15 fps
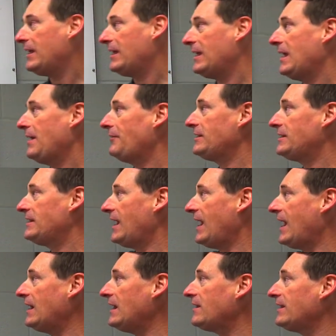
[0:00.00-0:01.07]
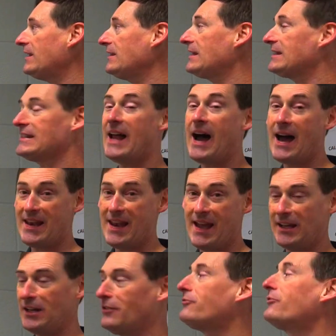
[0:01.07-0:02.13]
If it's to anything that's not
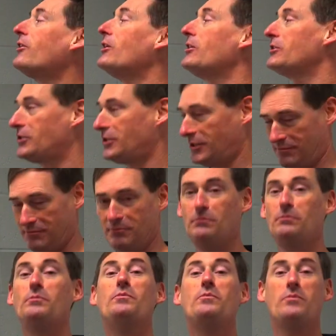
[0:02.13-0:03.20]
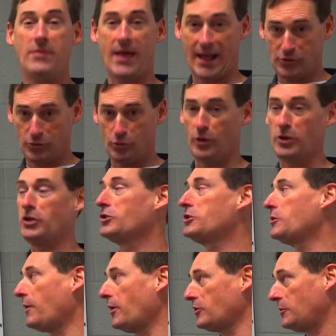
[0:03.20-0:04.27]
negative first, that's what you're
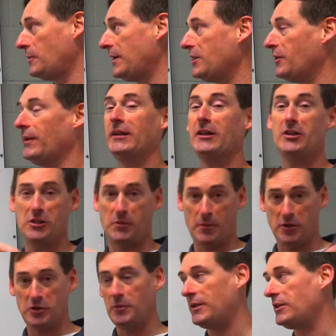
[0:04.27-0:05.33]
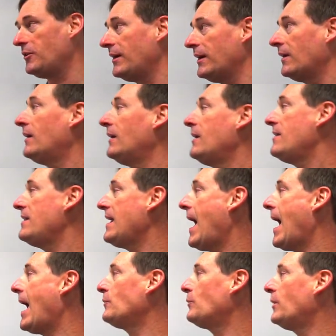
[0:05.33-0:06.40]
supposed to be doing. You're supposed to be doing the
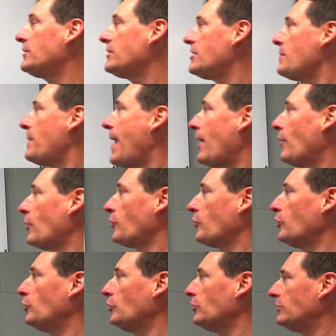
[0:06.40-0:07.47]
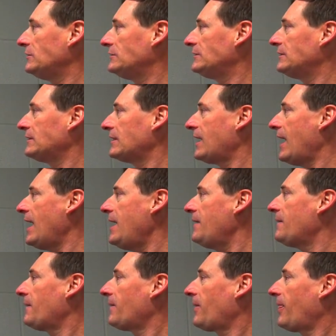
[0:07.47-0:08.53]
add 1 to the power rule, okay?
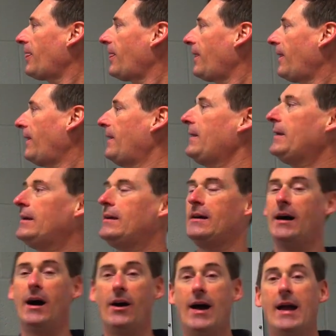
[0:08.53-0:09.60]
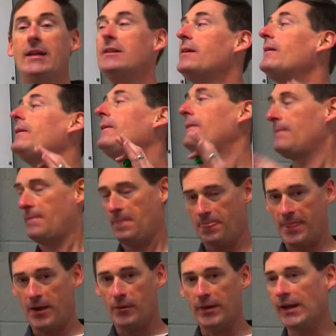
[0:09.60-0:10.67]
All right,
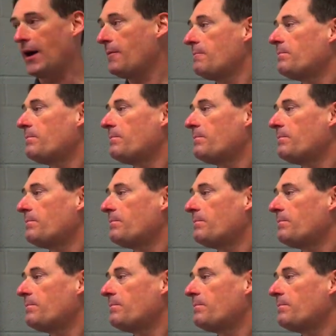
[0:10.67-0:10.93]
there we go.